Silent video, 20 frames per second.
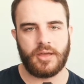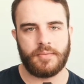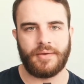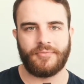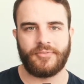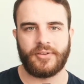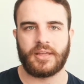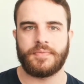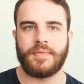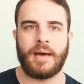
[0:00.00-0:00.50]

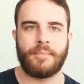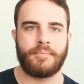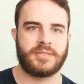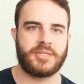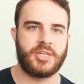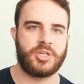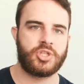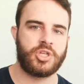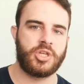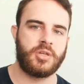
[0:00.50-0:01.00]
I think, in that
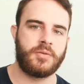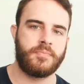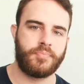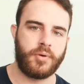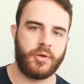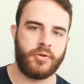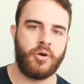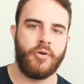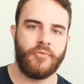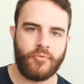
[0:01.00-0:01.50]
position.
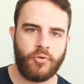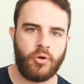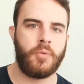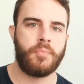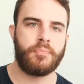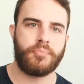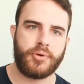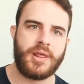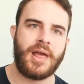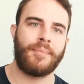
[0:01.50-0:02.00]
But
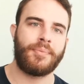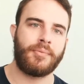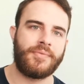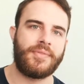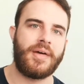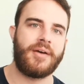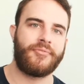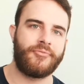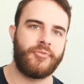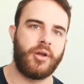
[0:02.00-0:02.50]
overall, pretty happy
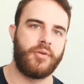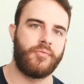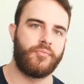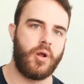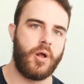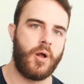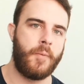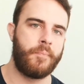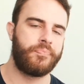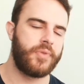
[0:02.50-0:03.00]
with that front
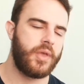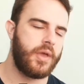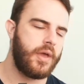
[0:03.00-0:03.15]
row.